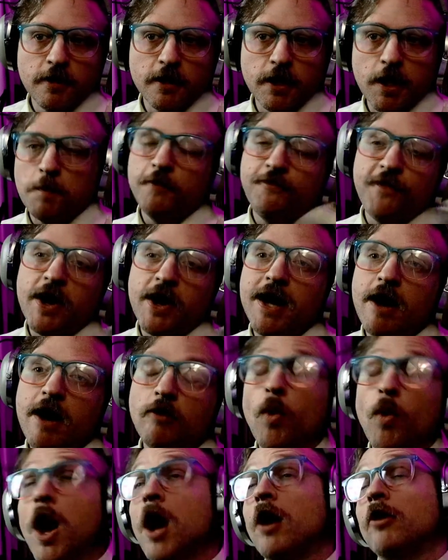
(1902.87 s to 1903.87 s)
Come to find
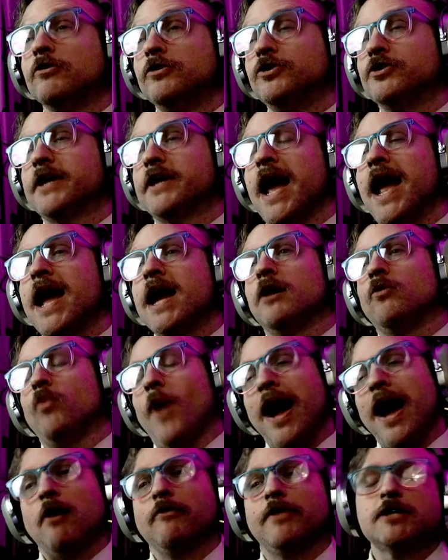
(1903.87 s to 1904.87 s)
out, whoa, you can't.
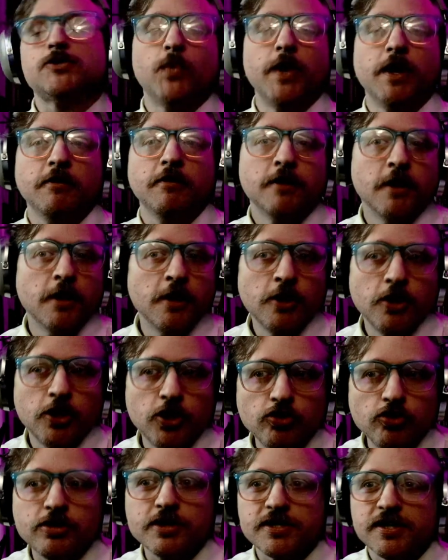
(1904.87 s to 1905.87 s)
Wow, that's weird.
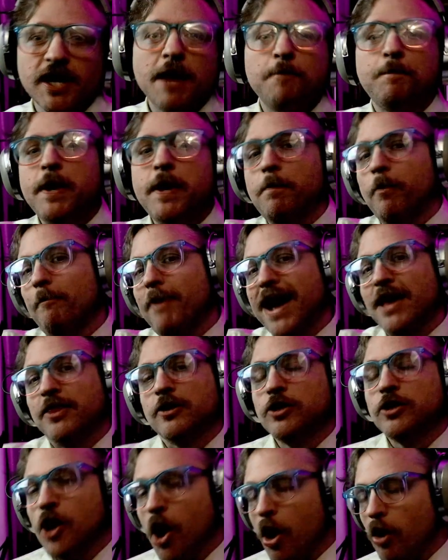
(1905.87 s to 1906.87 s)
You just led people by
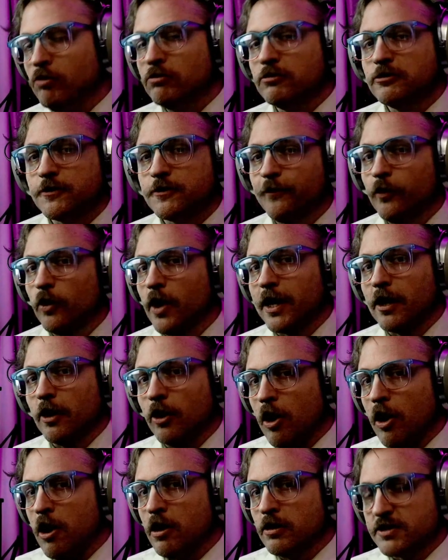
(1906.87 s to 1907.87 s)
the nose for like a
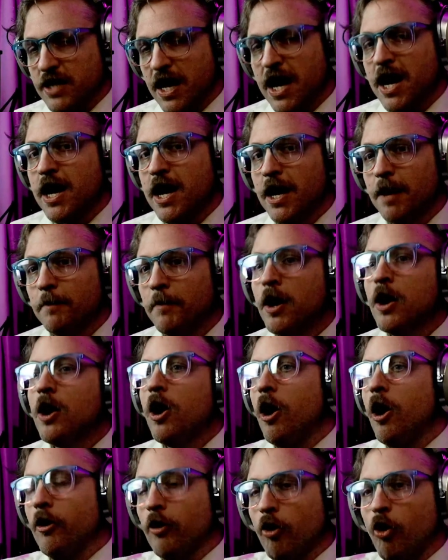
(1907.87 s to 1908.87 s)
long time
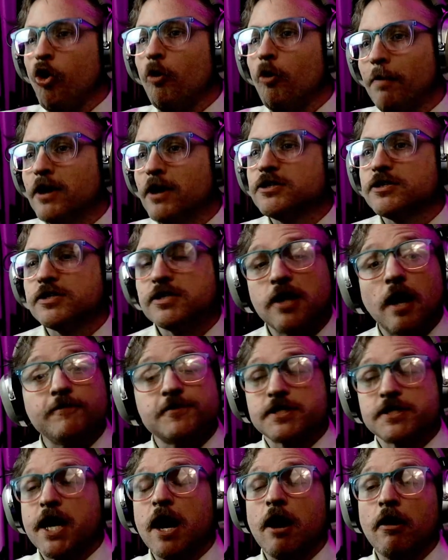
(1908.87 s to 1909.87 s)
on a whole bunch of stuff,
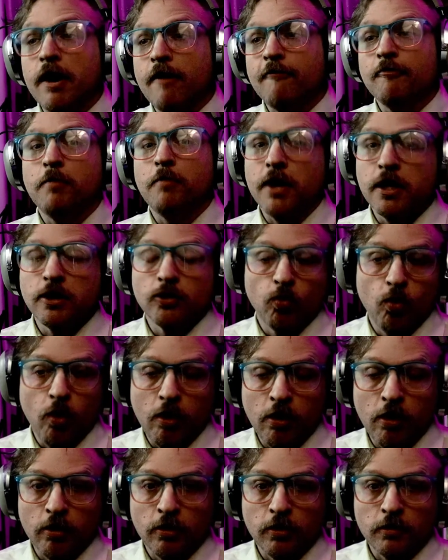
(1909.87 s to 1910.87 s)
scaring everybody in the
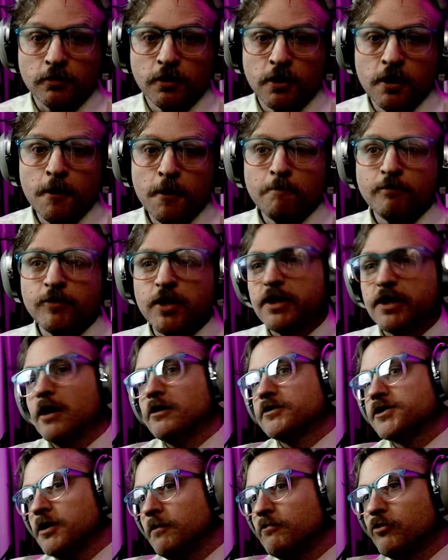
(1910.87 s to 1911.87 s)
world that
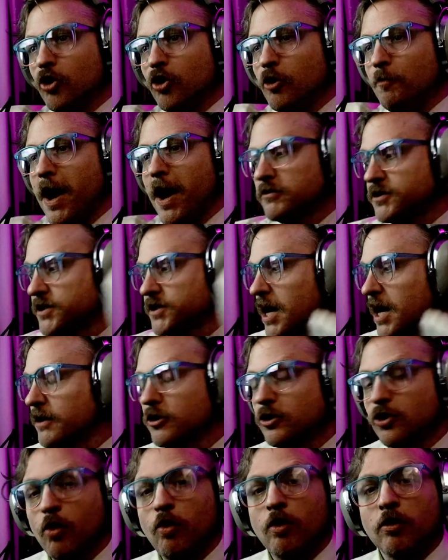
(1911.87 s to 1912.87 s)
there's some group outside
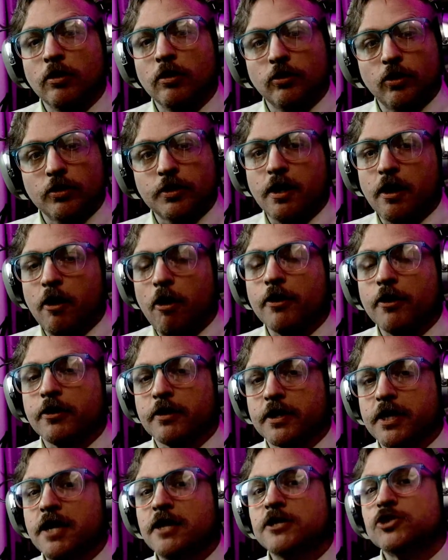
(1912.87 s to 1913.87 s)
the door looking at all
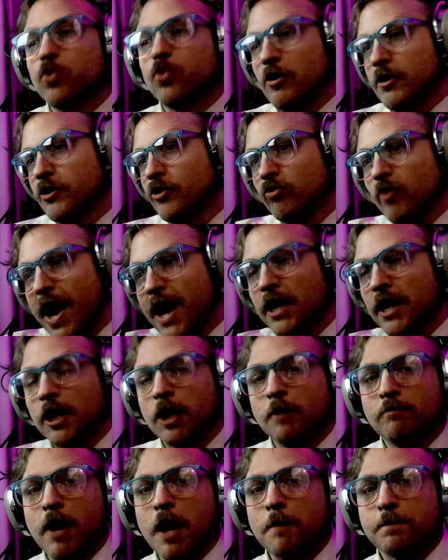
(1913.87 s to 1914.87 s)
your kids wanting to wrangle
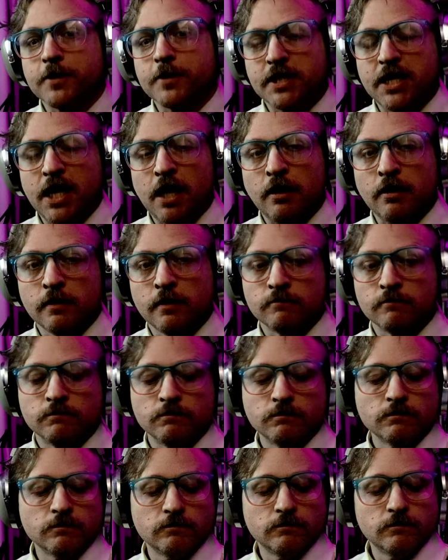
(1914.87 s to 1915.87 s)
them up to kill them
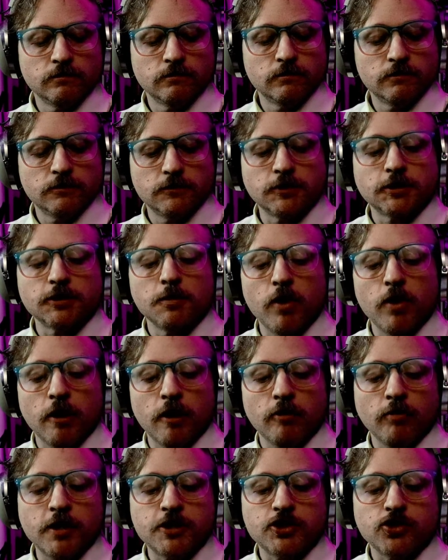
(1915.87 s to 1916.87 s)
in some
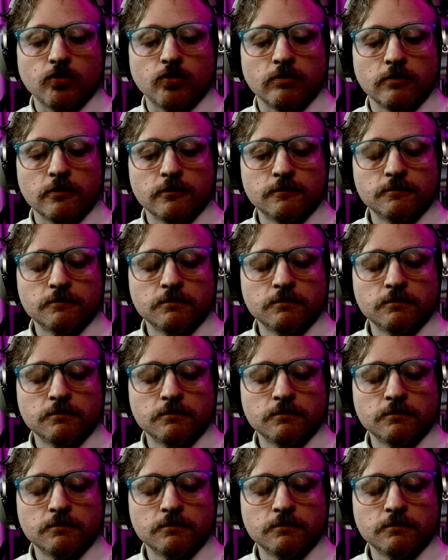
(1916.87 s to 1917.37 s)
weird ritual.